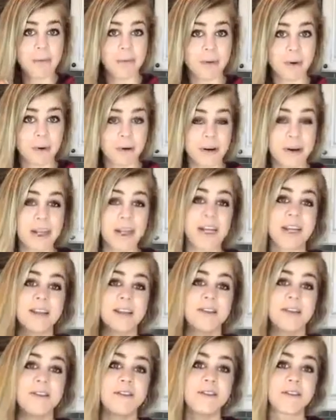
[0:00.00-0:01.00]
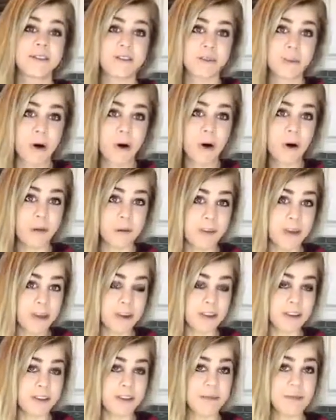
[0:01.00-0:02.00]
burning those small
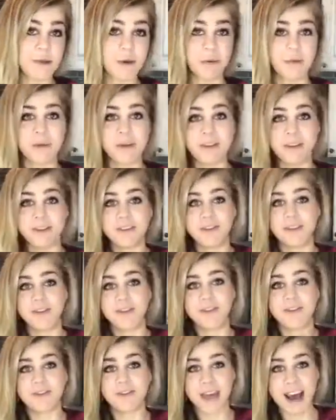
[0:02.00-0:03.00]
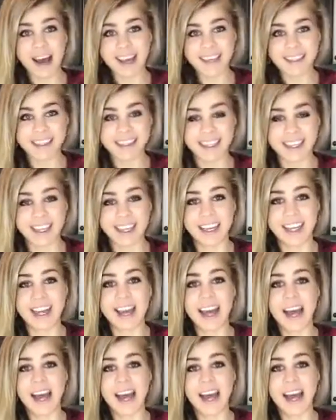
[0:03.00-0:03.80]
meals. But when you do fasting,